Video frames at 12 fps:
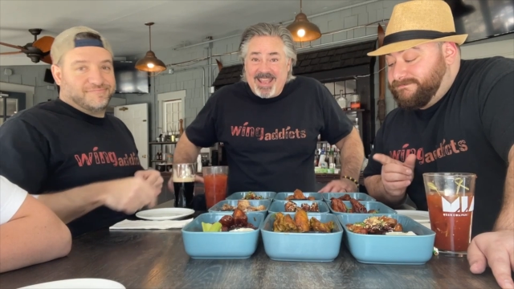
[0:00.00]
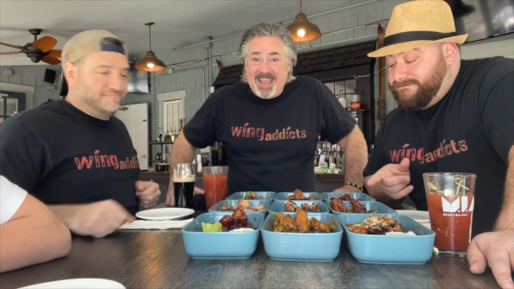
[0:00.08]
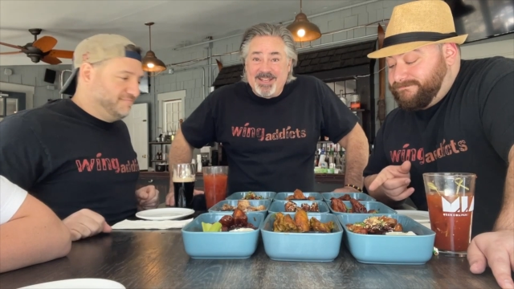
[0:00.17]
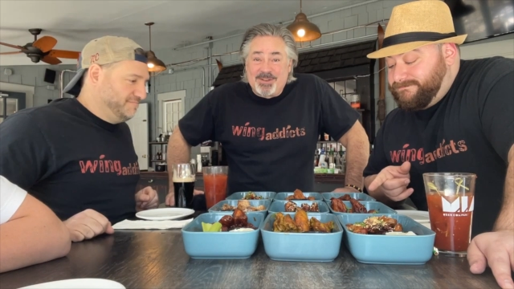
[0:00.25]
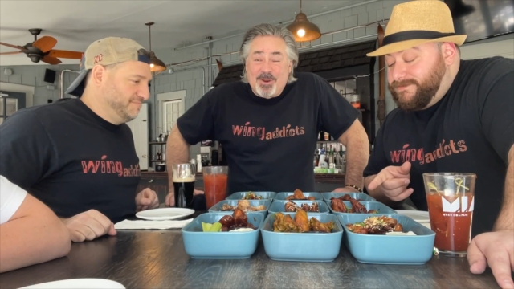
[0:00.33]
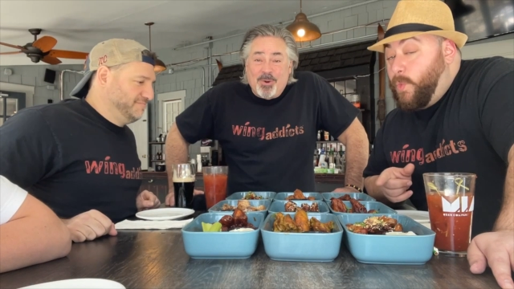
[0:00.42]

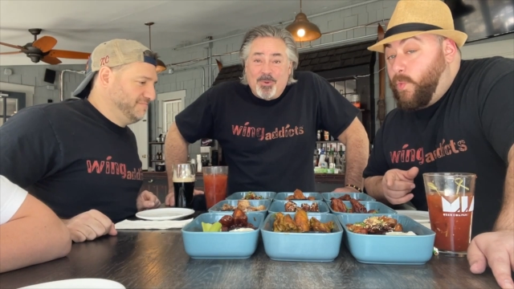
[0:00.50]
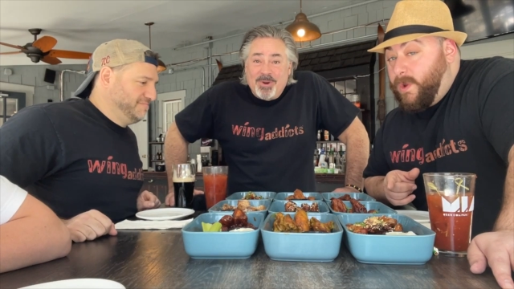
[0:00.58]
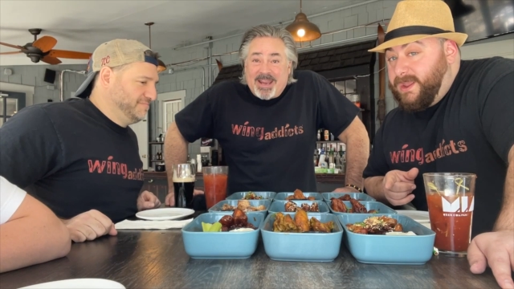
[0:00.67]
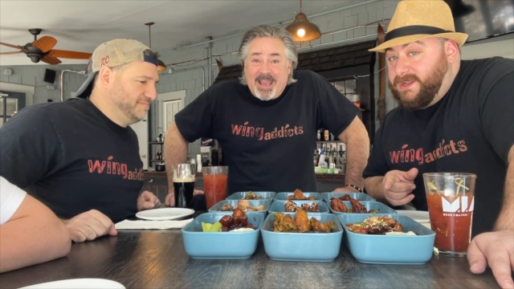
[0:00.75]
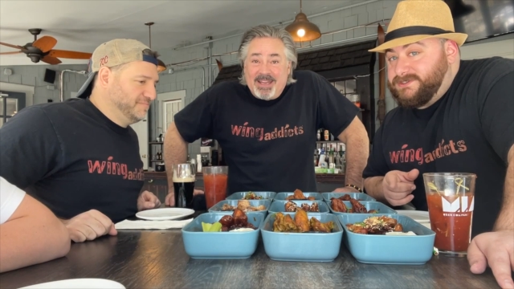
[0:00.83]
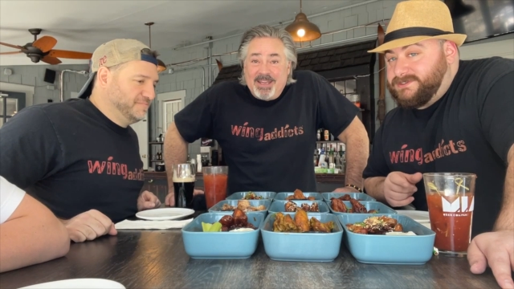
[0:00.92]
Speaker 1: And so
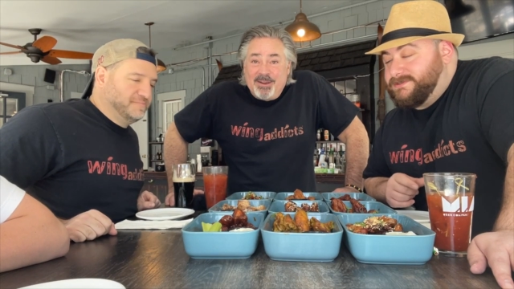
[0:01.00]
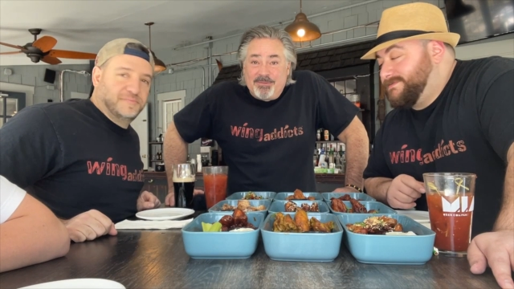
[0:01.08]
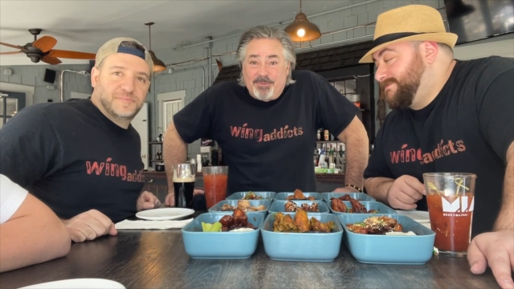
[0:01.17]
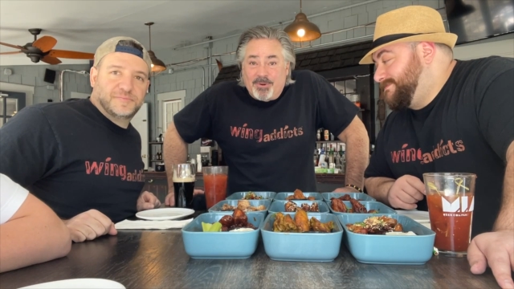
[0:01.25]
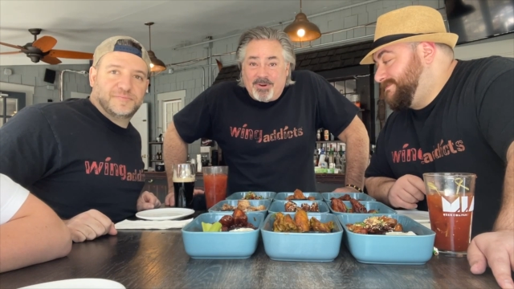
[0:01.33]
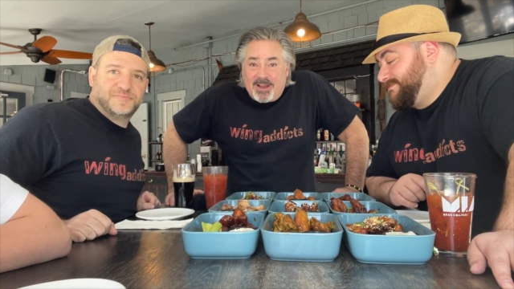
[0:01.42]
we're kind of here
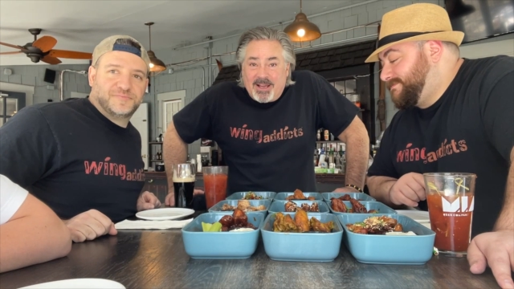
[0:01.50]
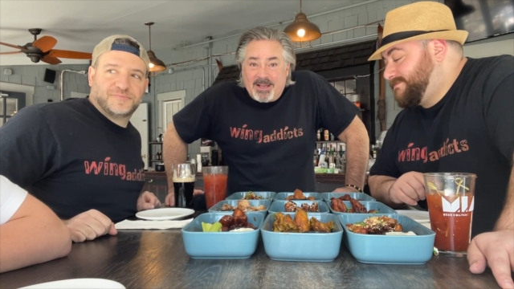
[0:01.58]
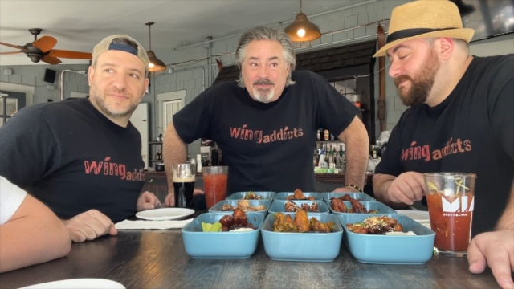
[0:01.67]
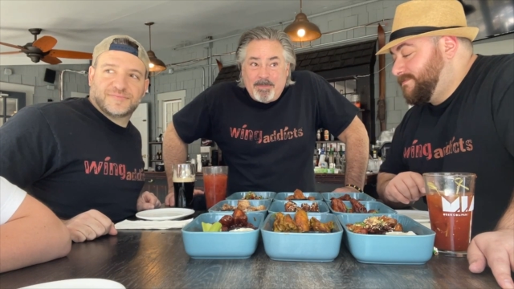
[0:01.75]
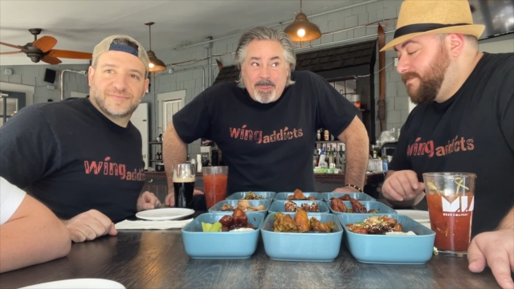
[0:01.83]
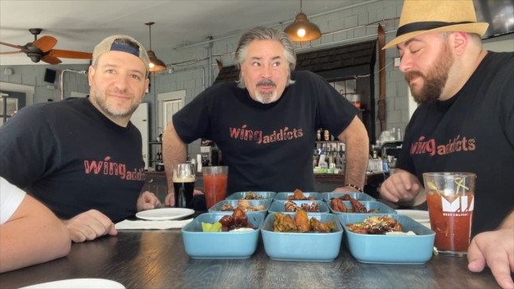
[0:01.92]
for
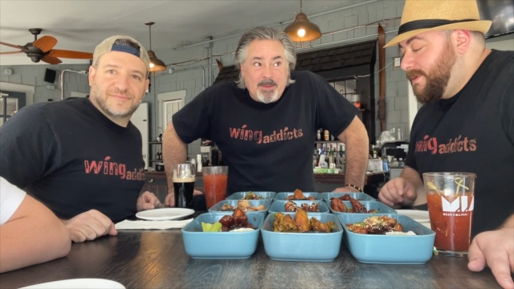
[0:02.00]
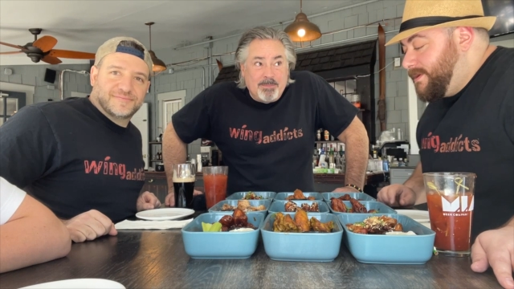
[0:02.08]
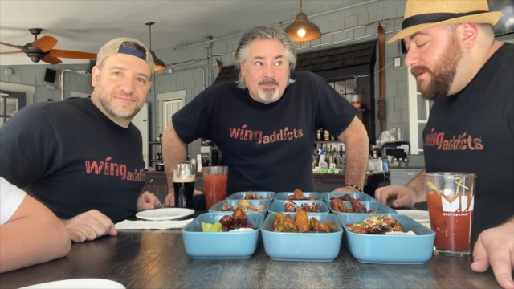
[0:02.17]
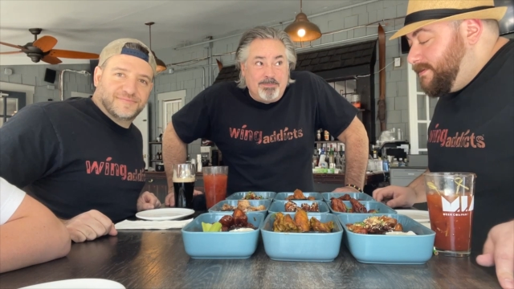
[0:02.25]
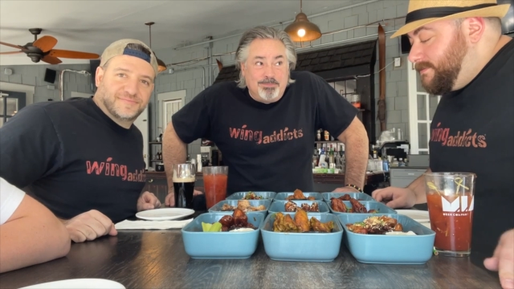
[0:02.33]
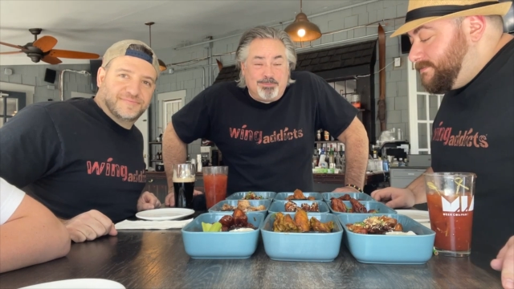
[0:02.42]
uh,
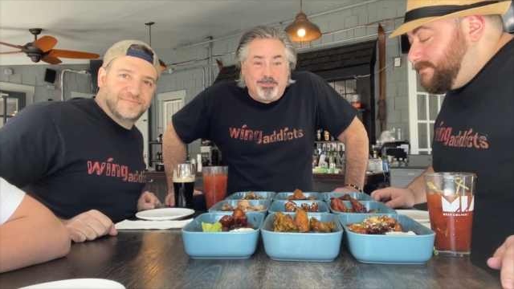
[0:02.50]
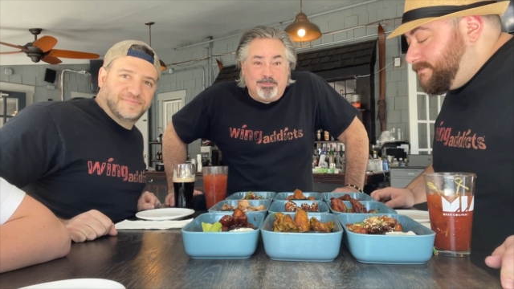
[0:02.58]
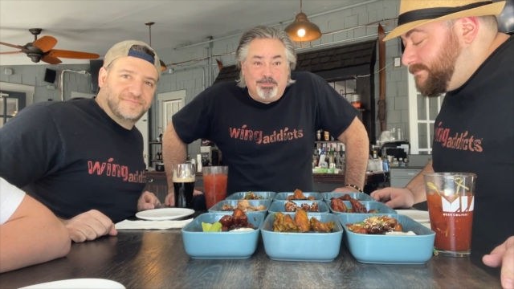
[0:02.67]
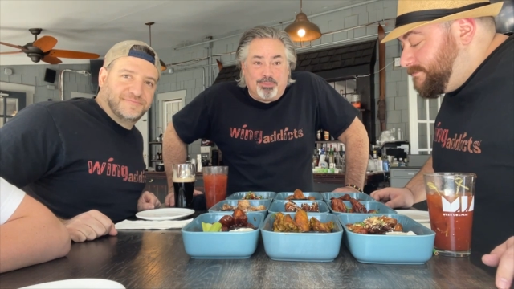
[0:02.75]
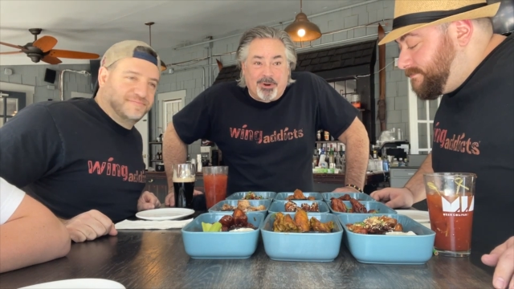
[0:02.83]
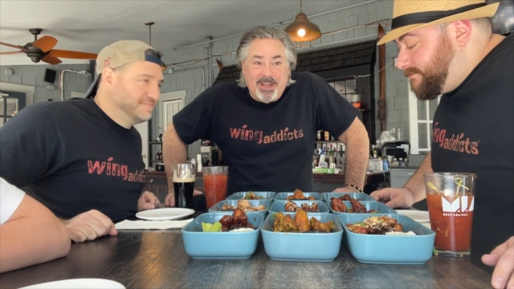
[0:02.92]

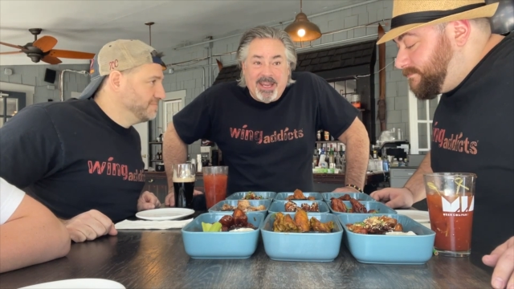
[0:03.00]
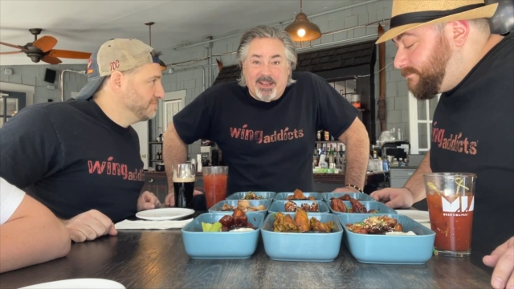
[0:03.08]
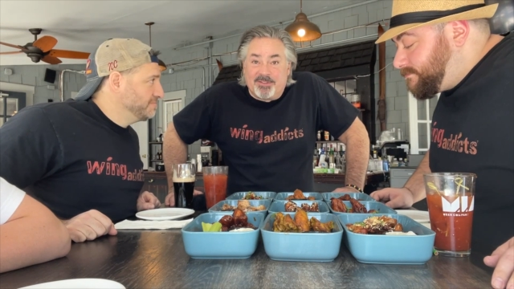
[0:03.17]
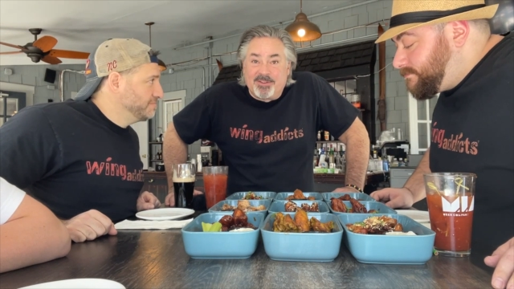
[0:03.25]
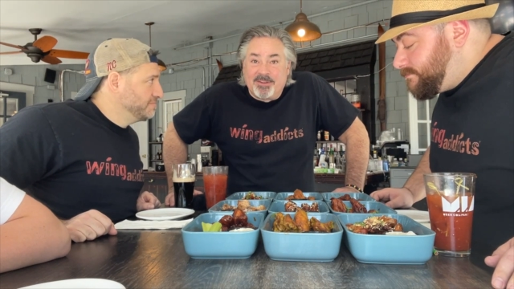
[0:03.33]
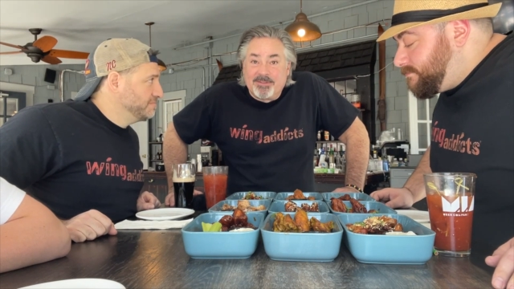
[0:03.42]

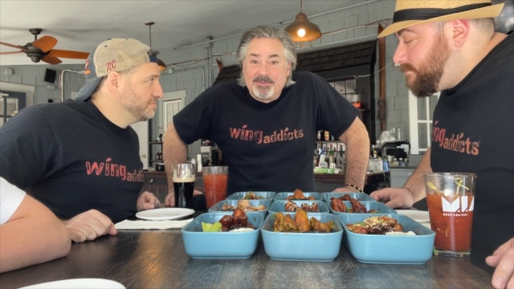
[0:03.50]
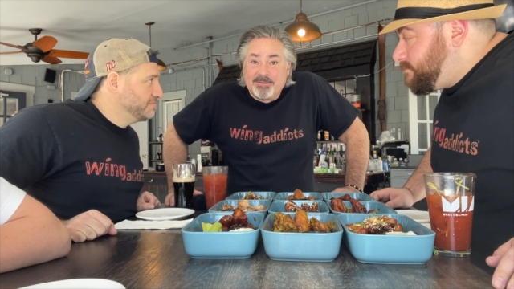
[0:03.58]
brings.